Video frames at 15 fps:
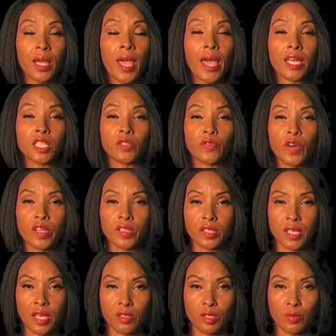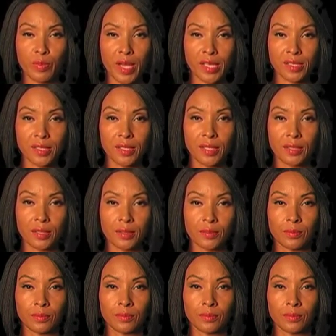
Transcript: at his father's house in Pasadena.